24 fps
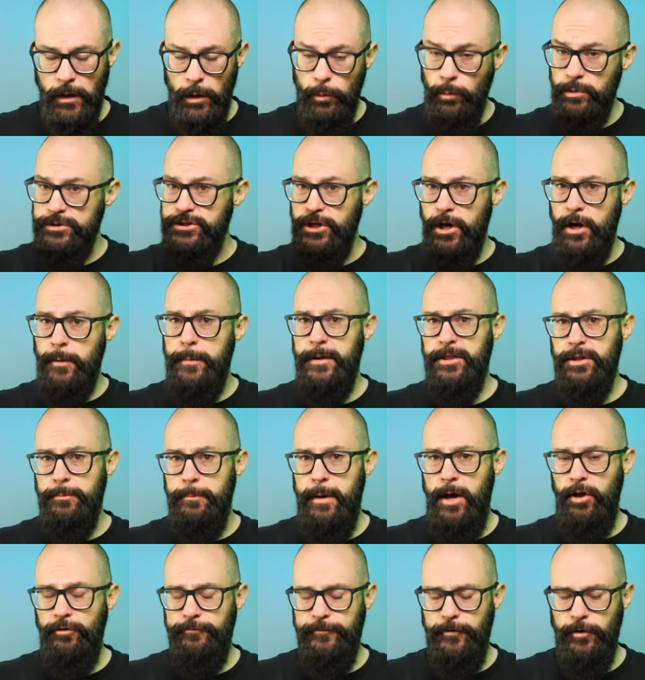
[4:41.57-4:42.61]
We'll talk about the
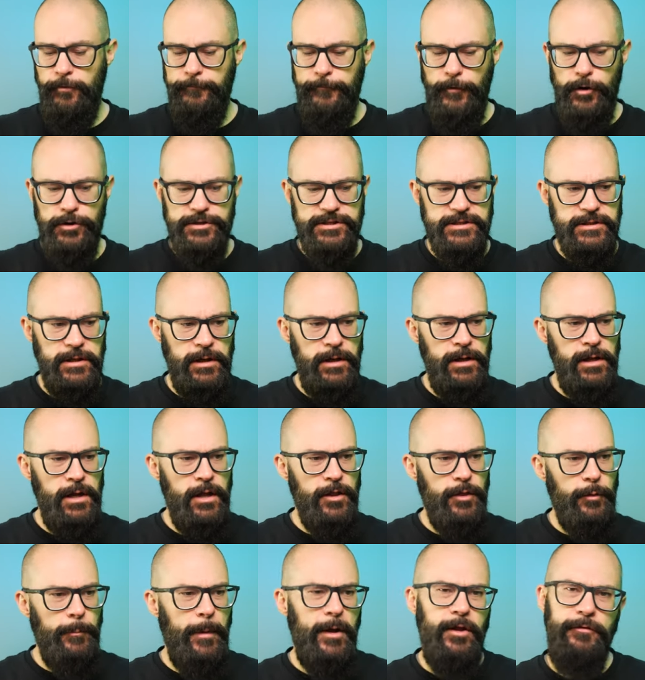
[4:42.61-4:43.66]
mouthfeel first.
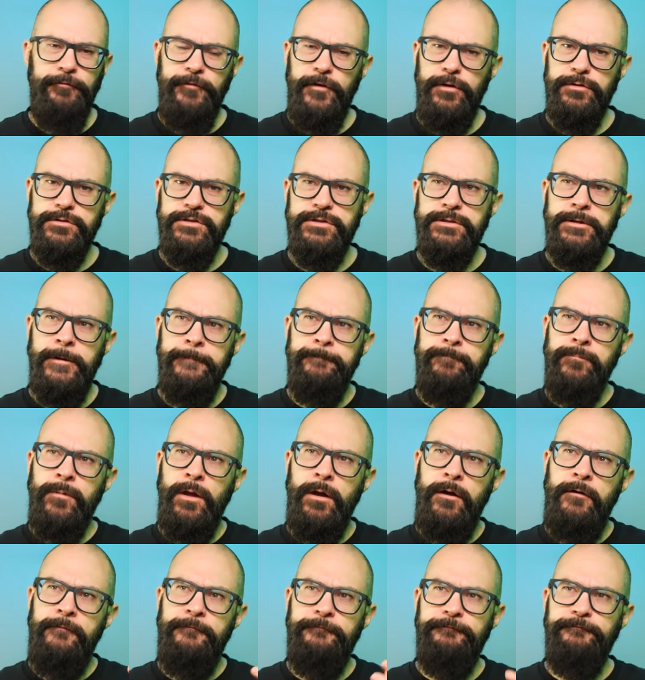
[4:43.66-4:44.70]
The mouthfeel's
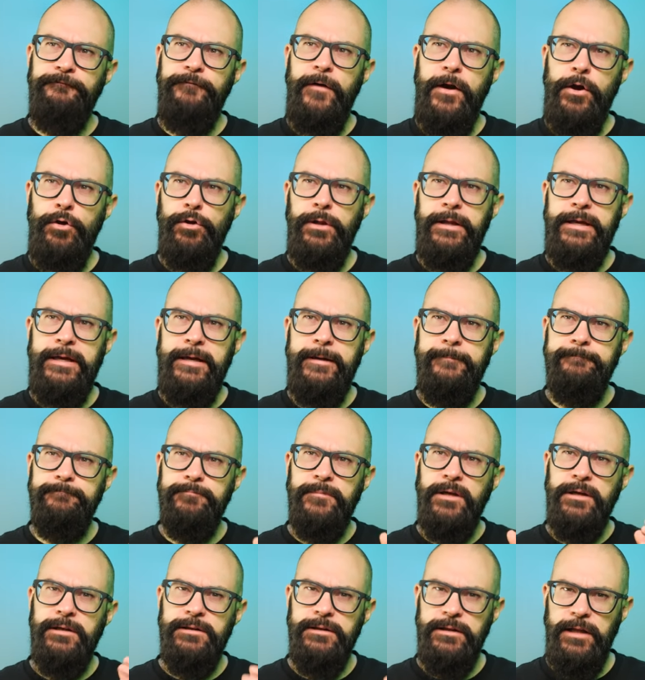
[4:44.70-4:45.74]
fairly
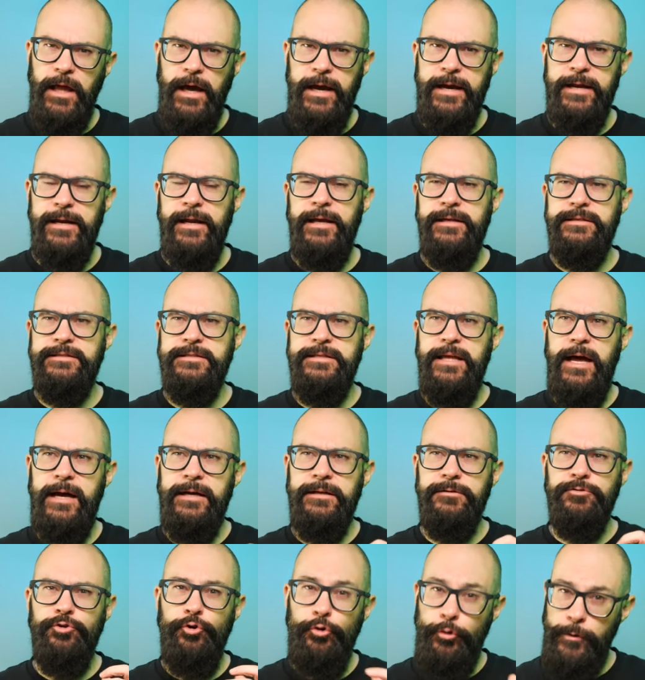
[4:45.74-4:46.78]
light. It's
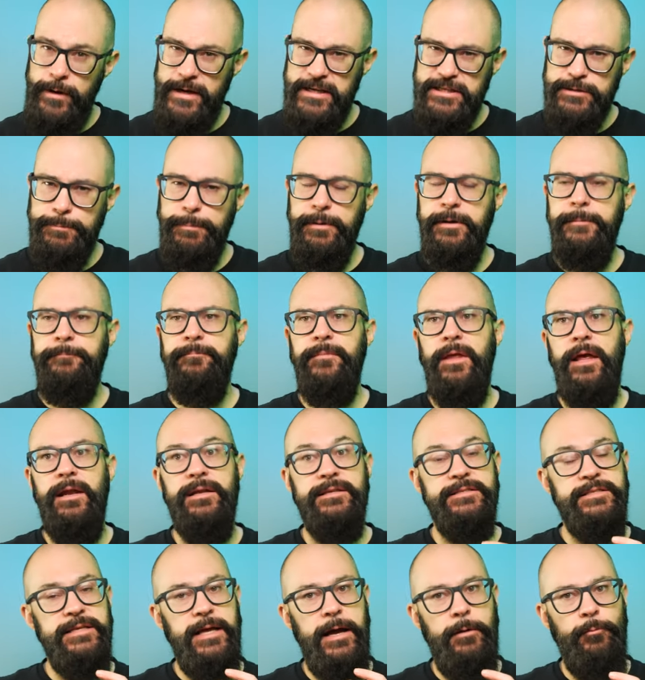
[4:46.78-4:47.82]
not crisp, and
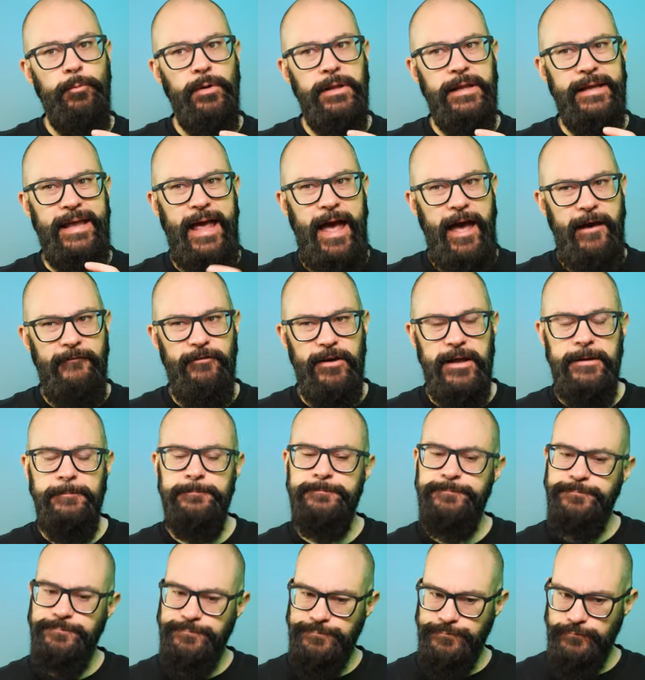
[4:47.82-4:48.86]
it's not really heavy.
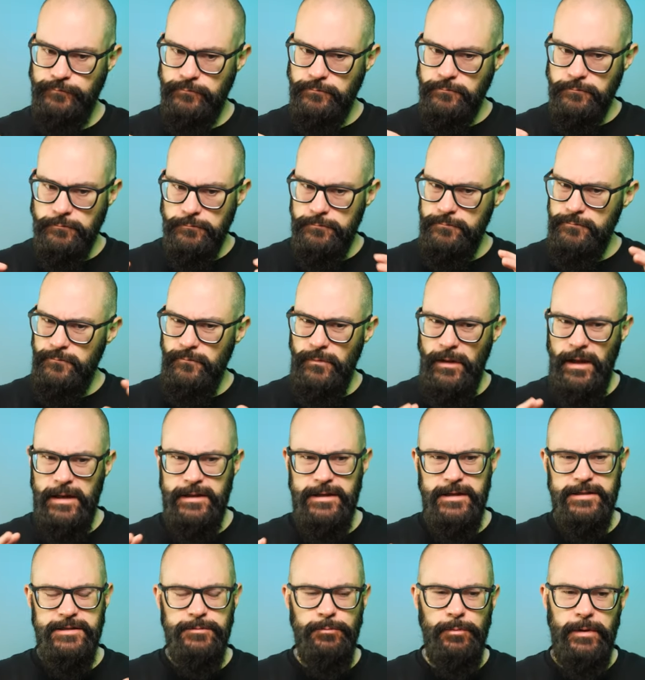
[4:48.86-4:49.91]
It
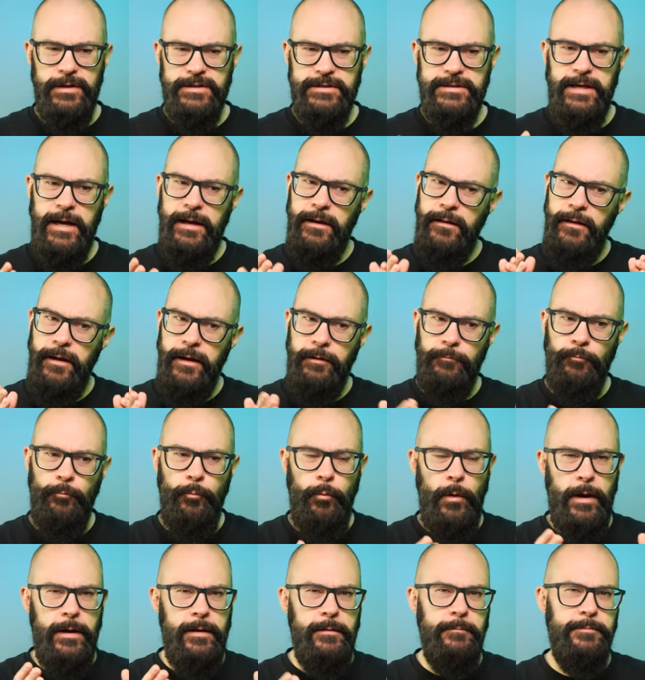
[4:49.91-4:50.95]
doesn't. It's kind of like
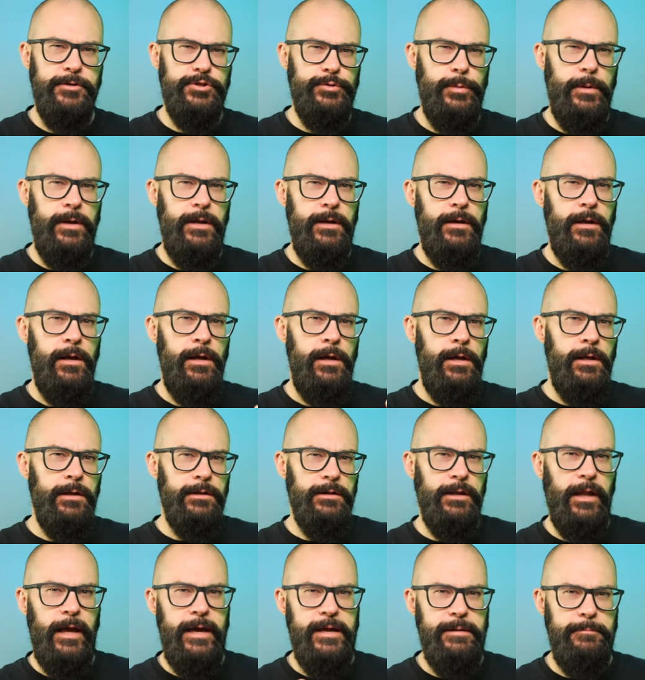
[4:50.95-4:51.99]
right in between
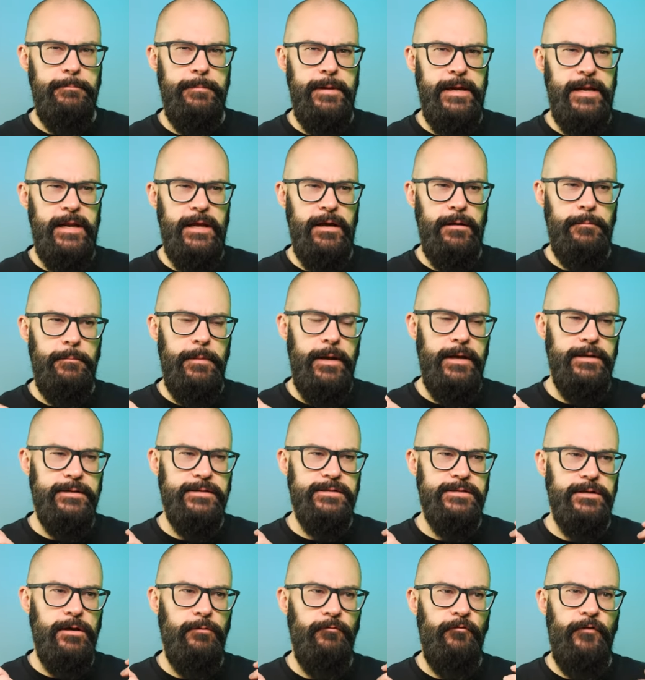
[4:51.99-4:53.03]
light and medium.
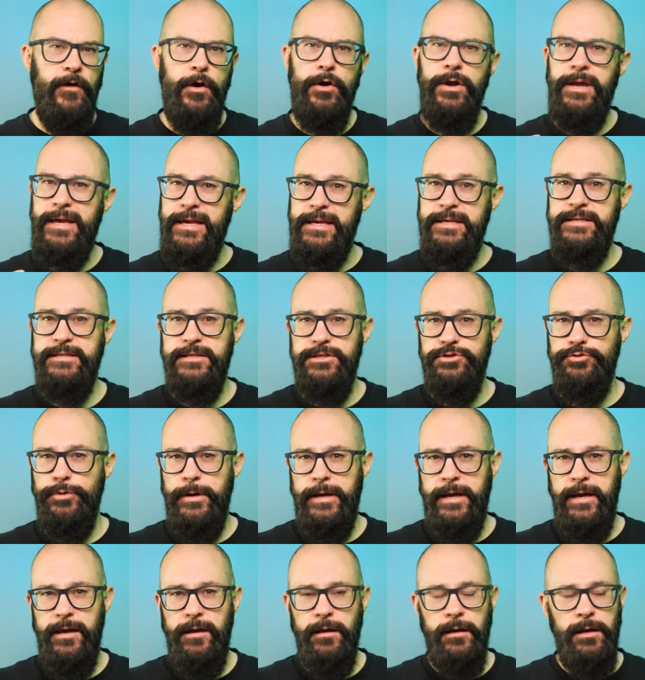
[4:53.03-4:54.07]
It's very easy
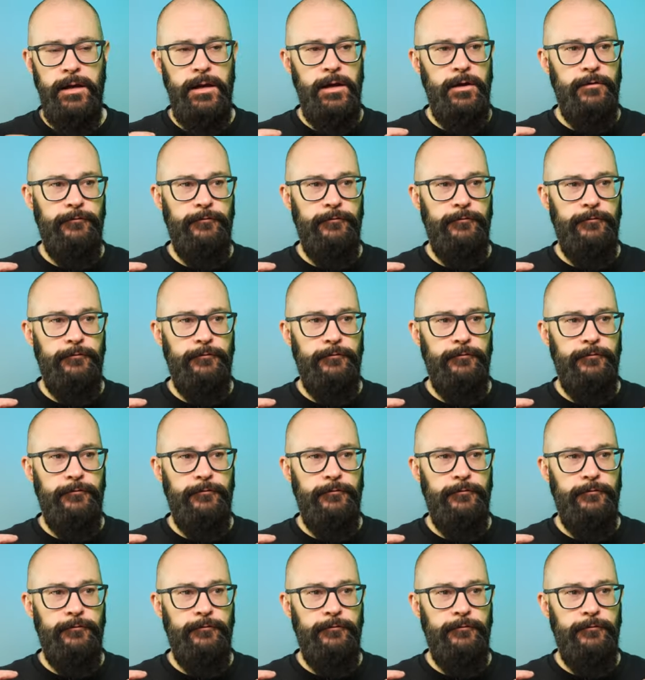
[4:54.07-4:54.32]
drinking.